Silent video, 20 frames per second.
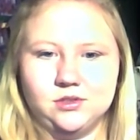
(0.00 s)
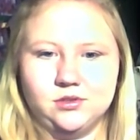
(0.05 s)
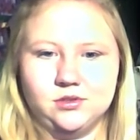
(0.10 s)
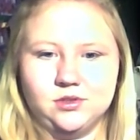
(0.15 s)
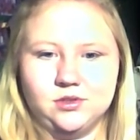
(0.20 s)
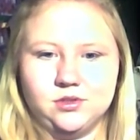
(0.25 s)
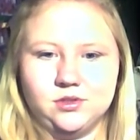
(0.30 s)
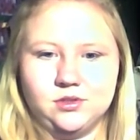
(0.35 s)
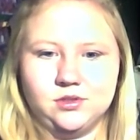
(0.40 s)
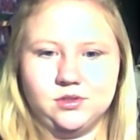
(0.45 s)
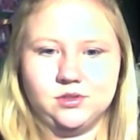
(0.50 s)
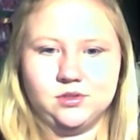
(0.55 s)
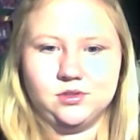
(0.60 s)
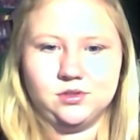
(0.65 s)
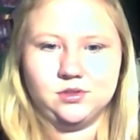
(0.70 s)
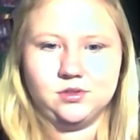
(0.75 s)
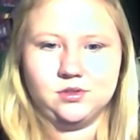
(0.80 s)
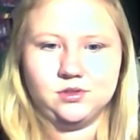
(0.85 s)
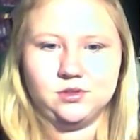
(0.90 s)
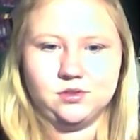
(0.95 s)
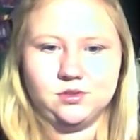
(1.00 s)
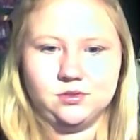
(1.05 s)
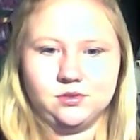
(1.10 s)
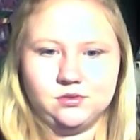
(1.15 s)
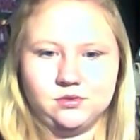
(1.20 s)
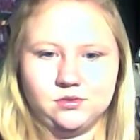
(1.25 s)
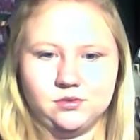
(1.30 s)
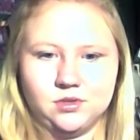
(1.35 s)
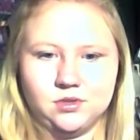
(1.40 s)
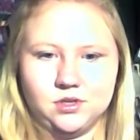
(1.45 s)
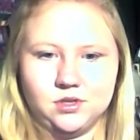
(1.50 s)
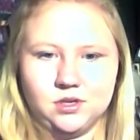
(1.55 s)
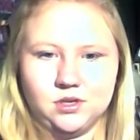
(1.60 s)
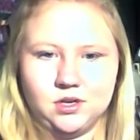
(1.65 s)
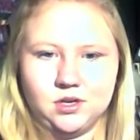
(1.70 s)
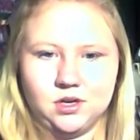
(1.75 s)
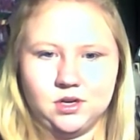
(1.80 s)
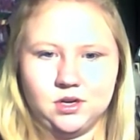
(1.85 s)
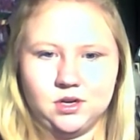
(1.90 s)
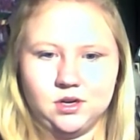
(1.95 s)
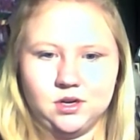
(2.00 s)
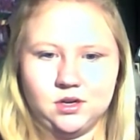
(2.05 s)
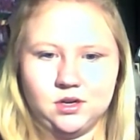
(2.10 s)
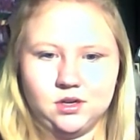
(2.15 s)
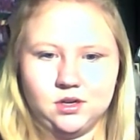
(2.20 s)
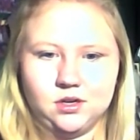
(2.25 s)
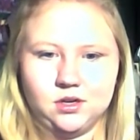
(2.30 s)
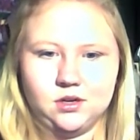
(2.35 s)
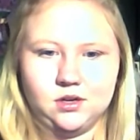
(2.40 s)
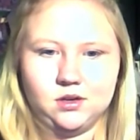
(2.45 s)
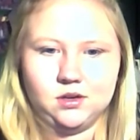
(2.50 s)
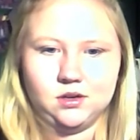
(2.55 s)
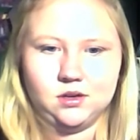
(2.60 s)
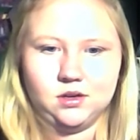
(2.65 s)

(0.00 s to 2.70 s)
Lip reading: (silence)